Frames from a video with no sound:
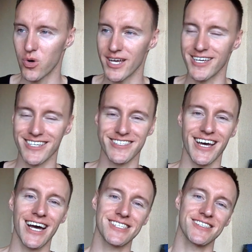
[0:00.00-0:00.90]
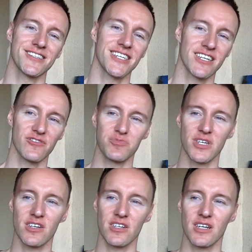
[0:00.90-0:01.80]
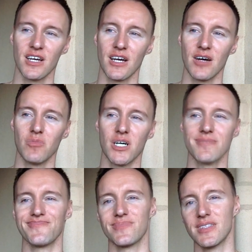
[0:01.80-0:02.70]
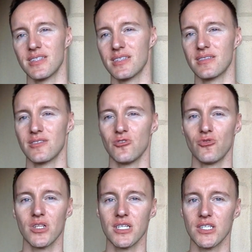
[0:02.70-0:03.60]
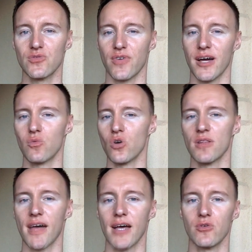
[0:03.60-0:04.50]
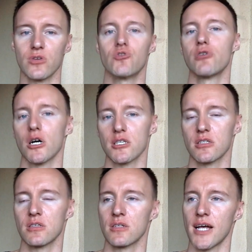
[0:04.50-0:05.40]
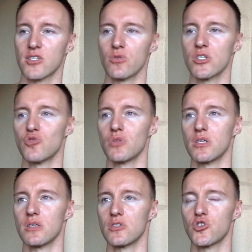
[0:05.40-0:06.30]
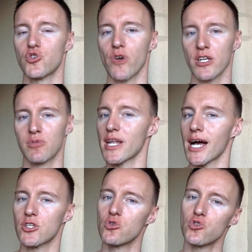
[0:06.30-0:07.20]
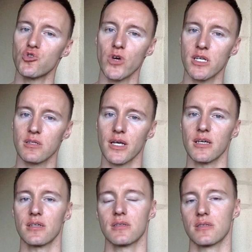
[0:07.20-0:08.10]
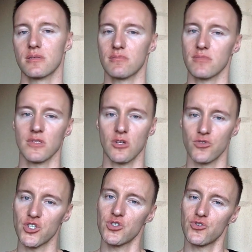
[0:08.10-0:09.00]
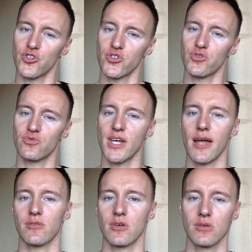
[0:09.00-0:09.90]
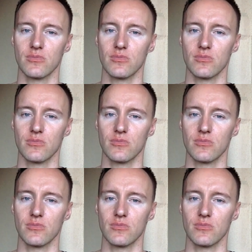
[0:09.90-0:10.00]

is asking a native speaker, but you really need to find one that you can trust, that's going to be strict, but not too strict, just that